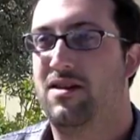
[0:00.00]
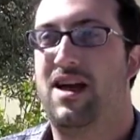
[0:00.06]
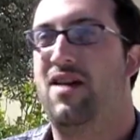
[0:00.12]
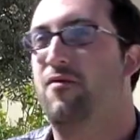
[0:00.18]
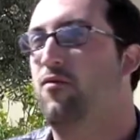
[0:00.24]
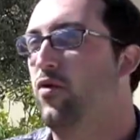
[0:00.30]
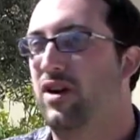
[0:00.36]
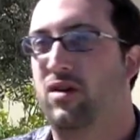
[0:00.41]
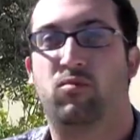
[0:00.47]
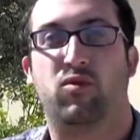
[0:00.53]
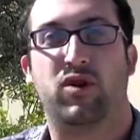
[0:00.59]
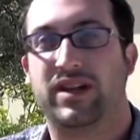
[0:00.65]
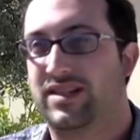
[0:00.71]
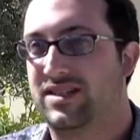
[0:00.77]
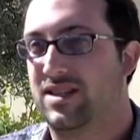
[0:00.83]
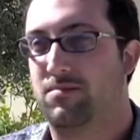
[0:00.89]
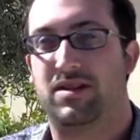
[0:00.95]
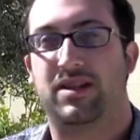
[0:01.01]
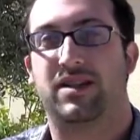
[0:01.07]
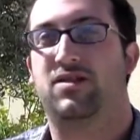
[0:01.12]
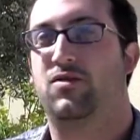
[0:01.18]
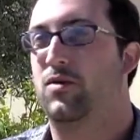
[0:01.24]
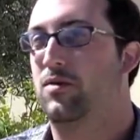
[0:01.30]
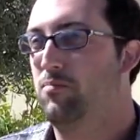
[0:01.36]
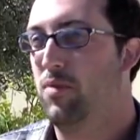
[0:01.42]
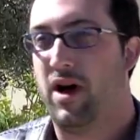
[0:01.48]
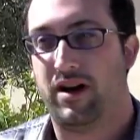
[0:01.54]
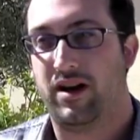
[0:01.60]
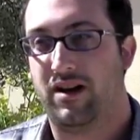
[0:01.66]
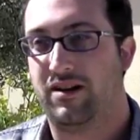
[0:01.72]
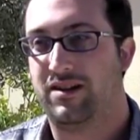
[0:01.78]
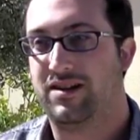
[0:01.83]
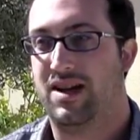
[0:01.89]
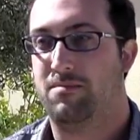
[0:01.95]
Everyone will bring something to a
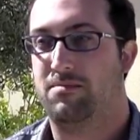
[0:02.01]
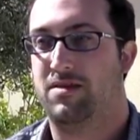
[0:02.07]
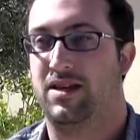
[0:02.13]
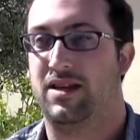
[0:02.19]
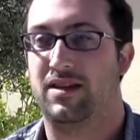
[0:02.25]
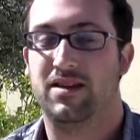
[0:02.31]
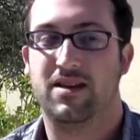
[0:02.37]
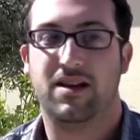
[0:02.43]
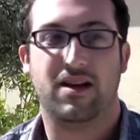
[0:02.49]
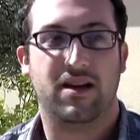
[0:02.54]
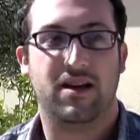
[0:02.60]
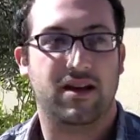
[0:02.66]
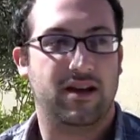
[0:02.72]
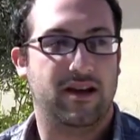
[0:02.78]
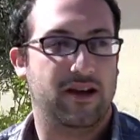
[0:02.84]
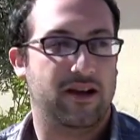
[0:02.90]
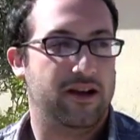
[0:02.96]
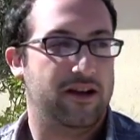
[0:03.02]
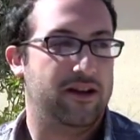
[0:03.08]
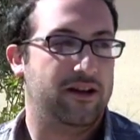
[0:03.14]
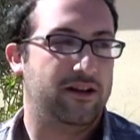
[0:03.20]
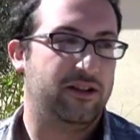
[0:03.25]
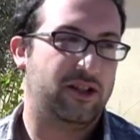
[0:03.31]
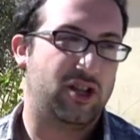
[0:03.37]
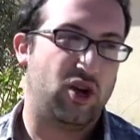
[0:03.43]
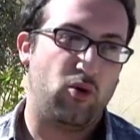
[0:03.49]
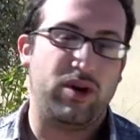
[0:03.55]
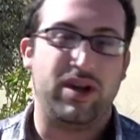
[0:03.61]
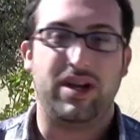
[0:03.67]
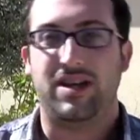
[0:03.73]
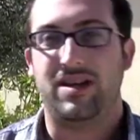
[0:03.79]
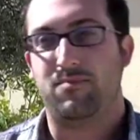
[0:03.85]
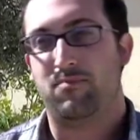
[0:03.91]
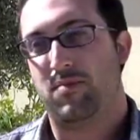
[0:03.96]
potluck type thing. So
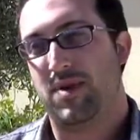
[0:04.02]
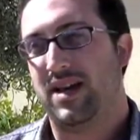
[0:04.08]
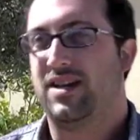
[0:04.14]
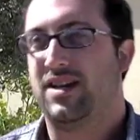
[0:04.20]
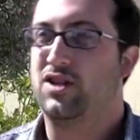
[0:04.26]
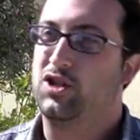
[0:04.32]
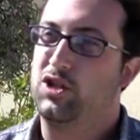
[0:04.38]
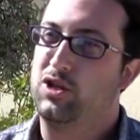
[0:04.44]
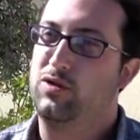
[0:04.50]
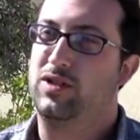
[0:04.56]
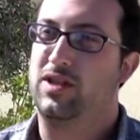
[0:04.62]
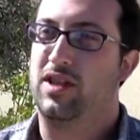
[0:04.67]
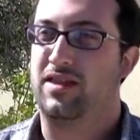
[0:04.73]
we pick and choose the